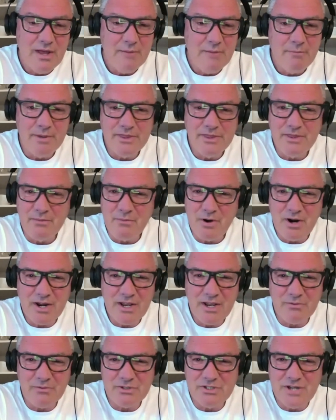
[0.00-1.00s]
But the
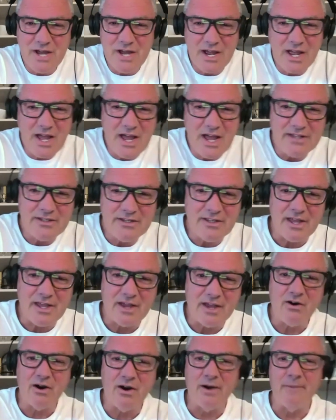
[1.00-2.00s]
market was not kind to that
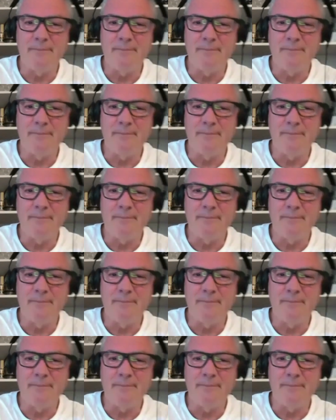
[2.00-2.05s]
car.